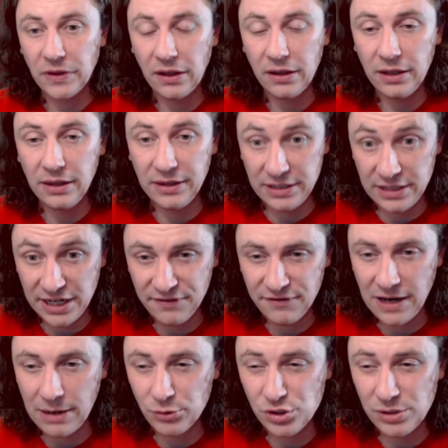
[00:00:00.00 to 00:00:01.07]
the
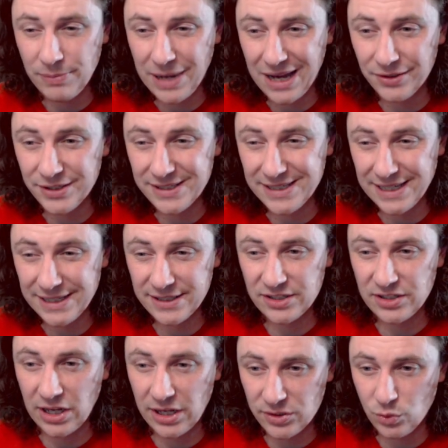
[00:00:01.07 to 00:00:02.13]
inflammatory bowel diseases
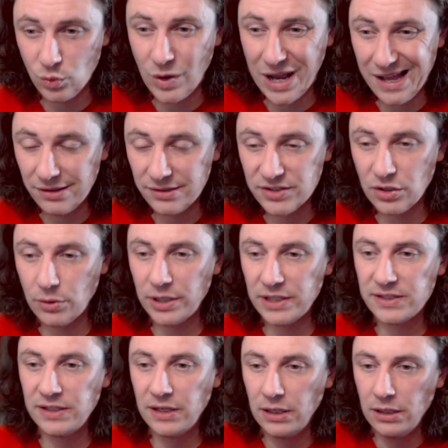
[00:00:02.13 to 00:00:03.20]
as well. So
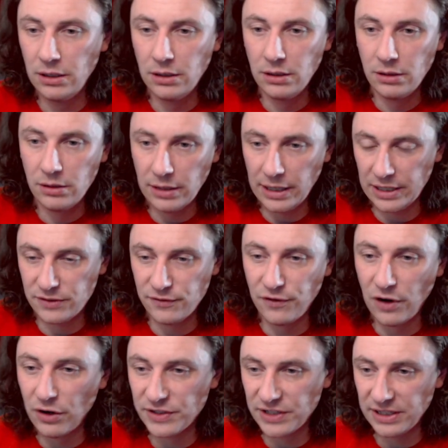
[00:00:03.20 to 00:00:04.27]
it's, as far
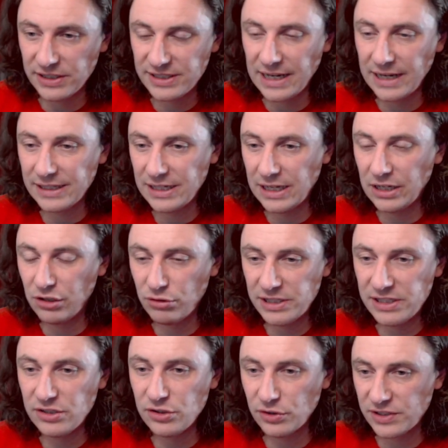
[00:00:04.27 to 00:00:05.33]
as I understand it
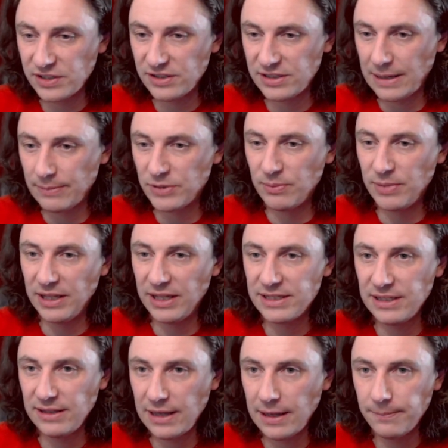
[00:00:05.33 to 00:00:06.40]
increases your susceptibility
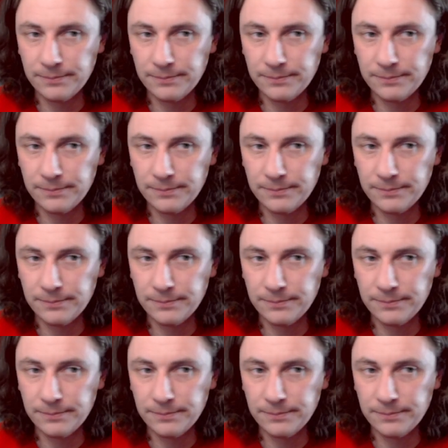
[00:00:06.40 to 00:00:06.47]
there.